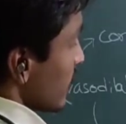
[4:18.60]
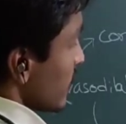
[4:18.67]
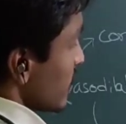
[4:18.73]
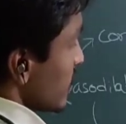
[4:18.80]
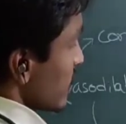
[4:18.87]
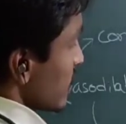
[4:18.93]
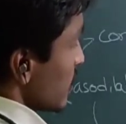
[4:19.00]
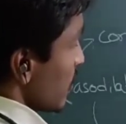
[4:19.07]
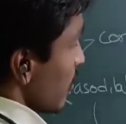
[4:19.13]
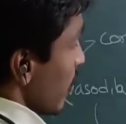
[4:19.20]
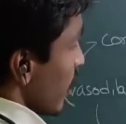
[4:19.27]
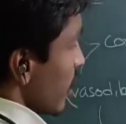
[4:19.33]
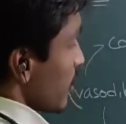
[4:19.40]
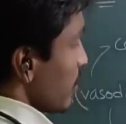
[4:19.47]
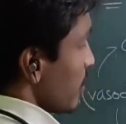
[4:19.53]
So
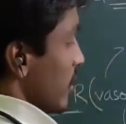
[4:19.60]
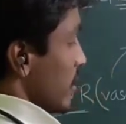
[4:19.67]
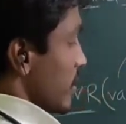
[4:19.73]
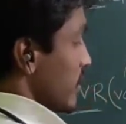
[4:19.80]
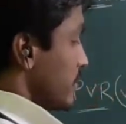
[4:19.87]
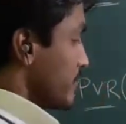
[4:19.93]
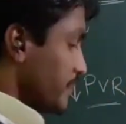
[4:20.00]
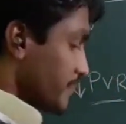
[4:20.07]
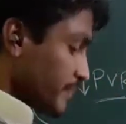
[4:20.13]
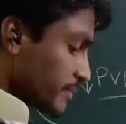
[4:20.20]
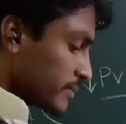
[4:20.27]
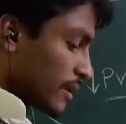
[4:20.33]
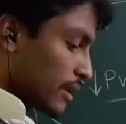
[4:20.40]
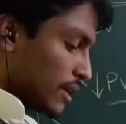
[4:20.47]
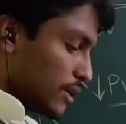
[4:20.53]
body
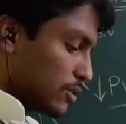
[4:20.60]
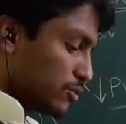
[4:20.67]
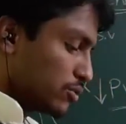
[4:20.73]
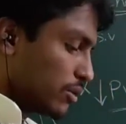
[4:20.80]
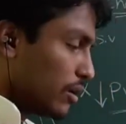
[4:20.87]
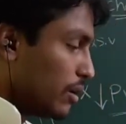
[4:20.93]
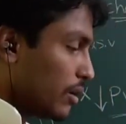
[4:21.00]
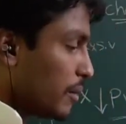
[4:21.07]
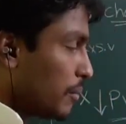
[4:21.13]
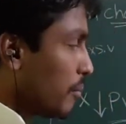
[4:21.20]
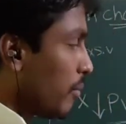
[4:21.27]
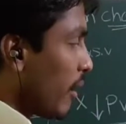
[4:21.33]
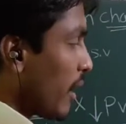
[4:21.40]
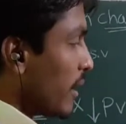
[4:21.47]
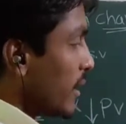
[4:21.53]

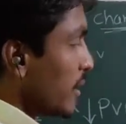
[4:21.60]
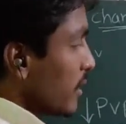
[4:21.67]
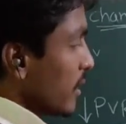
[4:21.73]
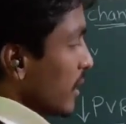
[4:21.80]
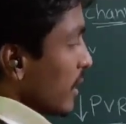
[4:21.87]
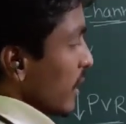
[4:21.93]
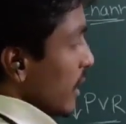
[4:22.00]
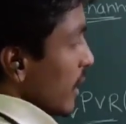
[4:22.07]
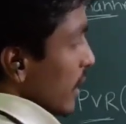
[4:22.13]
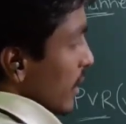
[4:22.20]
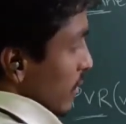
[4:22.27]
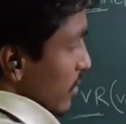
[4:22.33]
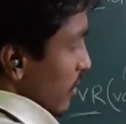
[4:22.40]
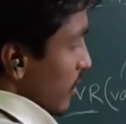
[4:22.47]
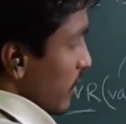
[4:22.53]
cannot get.
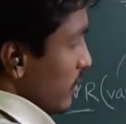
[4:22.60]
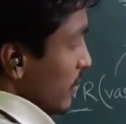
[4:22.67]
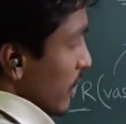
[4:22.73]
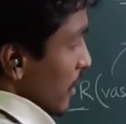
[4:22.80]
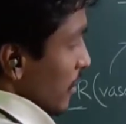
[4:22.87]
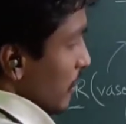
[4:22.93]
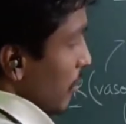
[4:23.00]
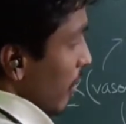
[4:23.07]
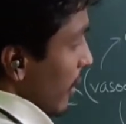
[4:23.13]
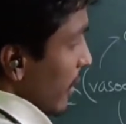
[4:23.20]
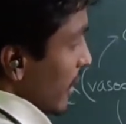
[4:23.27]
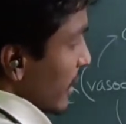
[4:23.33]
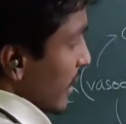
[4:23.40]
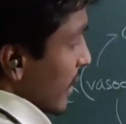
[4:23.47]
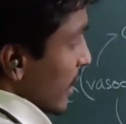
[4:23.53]

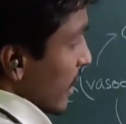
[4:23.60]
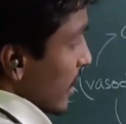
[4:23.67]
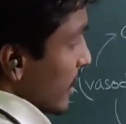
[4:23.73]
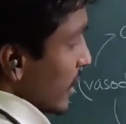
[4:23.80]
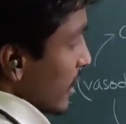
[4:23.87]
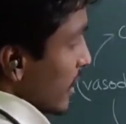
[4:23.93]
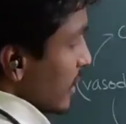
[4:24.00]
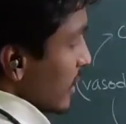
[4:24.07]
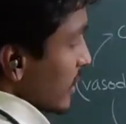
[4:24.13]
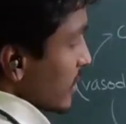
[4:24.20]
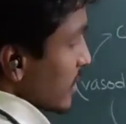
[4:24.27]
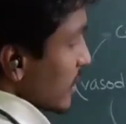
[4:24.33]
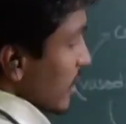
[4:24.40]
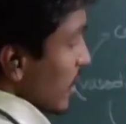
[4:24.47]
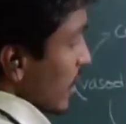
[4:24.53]
This body part need
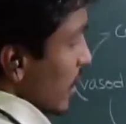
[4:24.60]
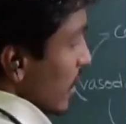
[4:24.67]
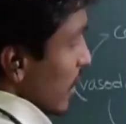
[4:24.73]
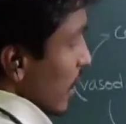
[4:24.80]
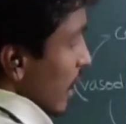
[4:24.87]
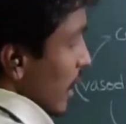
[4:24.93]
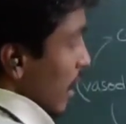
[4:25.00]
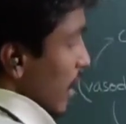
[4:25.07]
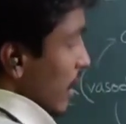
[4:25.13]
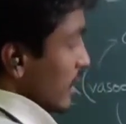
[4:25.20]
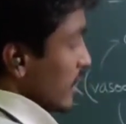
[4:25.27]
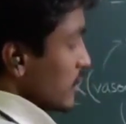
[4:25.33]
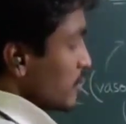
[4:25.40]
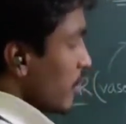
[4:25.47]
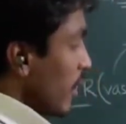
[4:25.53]
to get
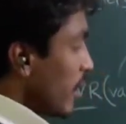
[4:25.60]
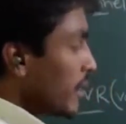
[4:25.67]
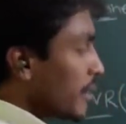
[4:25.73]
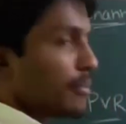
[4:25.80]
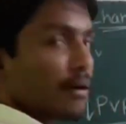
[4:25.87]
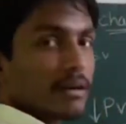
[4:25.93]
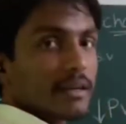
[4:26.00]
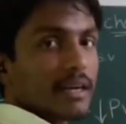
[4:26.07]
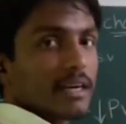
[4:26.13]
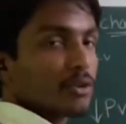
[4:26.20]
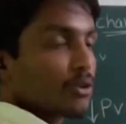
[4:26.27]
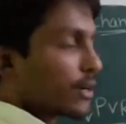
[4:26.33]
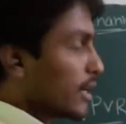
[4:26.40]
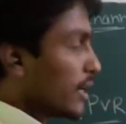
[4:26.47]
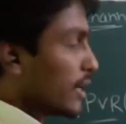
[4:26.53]
100 ml of blood.
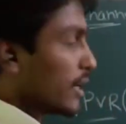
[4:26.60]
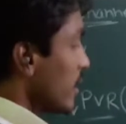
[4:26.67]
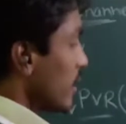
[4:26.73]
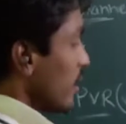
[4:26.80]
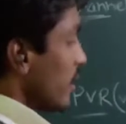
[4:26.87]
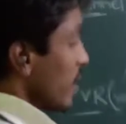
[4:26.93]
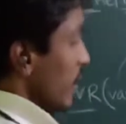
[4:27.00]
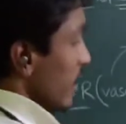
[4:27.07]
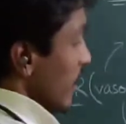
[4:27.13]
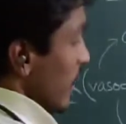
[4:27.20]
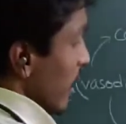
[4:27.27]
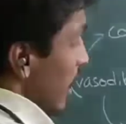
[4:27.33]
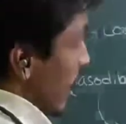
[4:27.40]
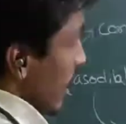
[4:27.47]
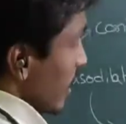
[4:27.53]
This need to get
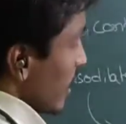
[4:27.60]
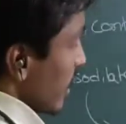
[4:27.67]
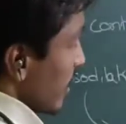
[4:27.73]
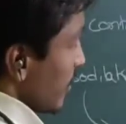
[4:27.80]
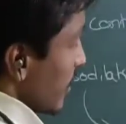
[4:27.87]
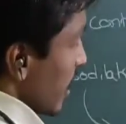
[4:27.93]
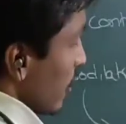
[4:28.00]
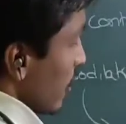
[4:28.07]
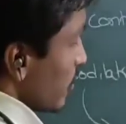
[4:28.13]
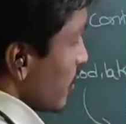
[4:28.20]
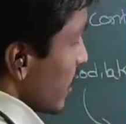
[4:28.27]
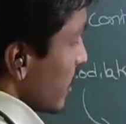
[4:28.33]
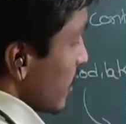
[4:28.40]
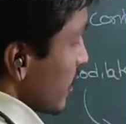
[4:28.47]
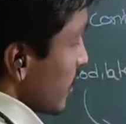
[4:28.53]
100 ml of blood.
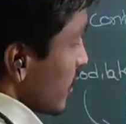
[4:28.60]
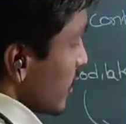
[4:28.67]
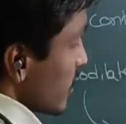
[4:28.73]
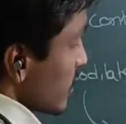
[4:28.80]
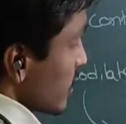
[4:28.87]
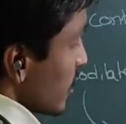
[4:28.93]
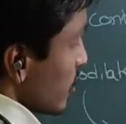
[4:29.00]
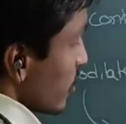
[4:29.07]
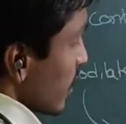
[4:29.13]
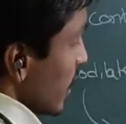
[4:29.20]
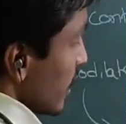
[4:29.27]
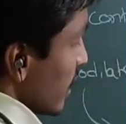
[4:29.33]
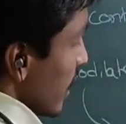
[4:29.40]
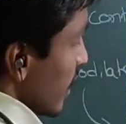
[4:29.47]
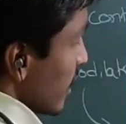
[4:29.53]

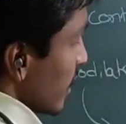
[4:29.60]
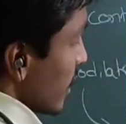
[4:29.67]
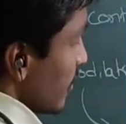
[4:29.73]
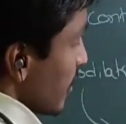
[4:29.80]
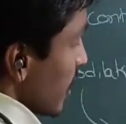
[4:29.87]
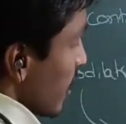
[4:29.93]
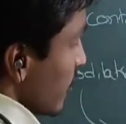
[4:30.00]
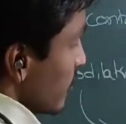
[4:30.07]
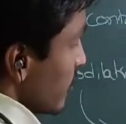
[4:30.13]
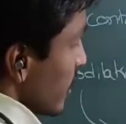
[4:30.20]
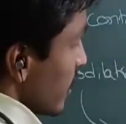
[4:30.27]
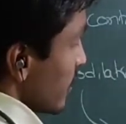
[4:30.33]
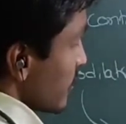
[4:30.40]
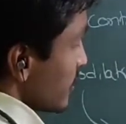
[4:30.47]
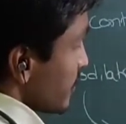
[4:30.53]
So
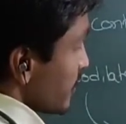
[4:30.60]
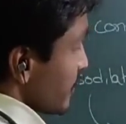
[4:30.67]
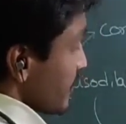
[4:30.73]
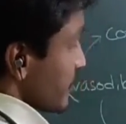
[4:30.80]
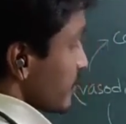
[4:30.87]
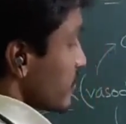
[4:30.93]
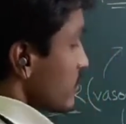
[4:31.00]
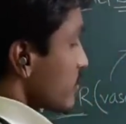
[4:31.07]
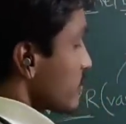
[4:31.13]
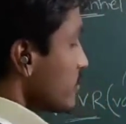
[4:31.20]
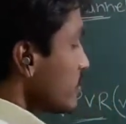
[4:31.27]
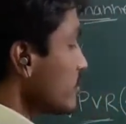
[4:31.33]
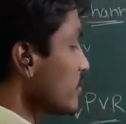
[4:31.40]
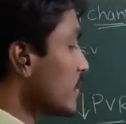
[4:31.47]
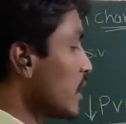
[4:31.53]
proper
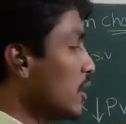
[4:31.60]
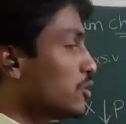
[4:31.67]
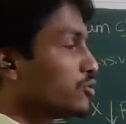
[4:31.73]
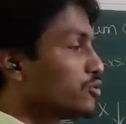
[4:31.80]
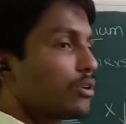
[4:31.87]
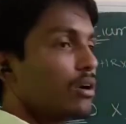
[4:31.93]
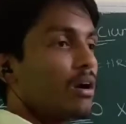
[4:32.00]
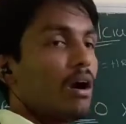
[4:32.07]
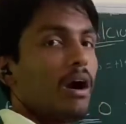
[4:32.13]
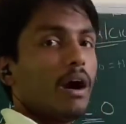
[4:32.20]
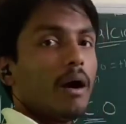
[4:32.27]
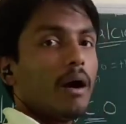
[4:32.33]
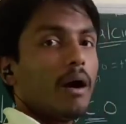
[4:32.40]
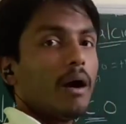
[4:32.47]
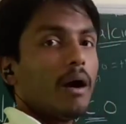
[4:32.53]
blood
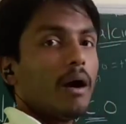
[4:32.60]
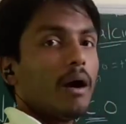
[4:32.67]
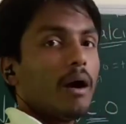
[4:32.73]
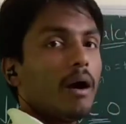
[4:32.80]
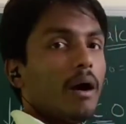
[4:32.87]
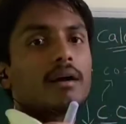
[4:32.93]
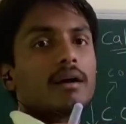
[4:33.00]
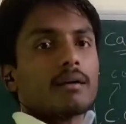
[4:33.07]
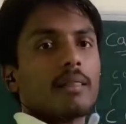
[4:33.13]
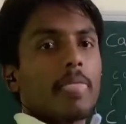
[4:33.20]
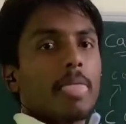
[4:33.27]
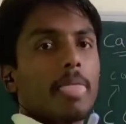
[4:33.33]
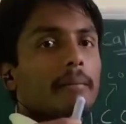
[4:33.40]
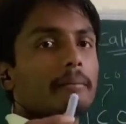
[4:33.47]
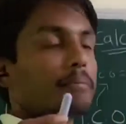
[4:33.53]
pressure should be maintained.